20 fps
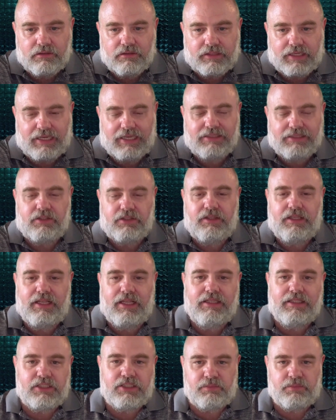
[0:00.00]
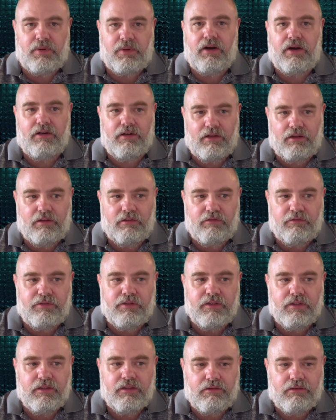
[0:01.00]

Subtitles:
Okay, and so this is part of